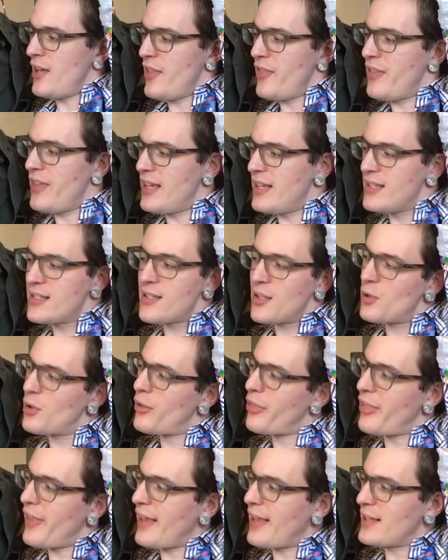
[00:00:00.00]
these little
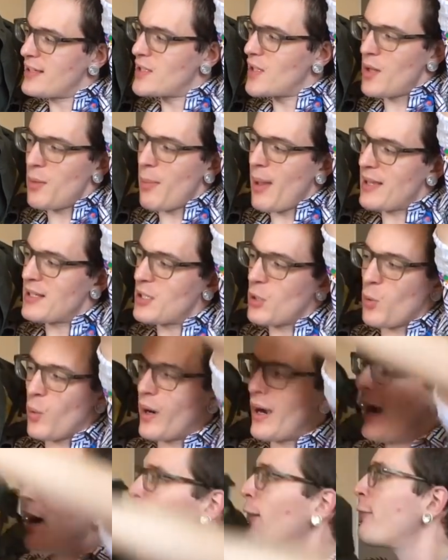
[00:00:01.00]
things that makes it where
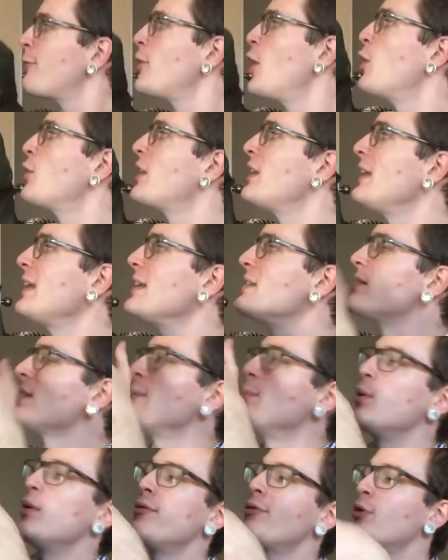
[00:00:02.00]
airflow can easily
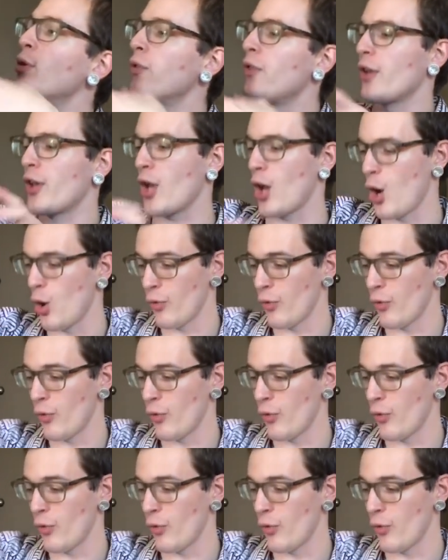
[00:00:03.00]
move through the coat.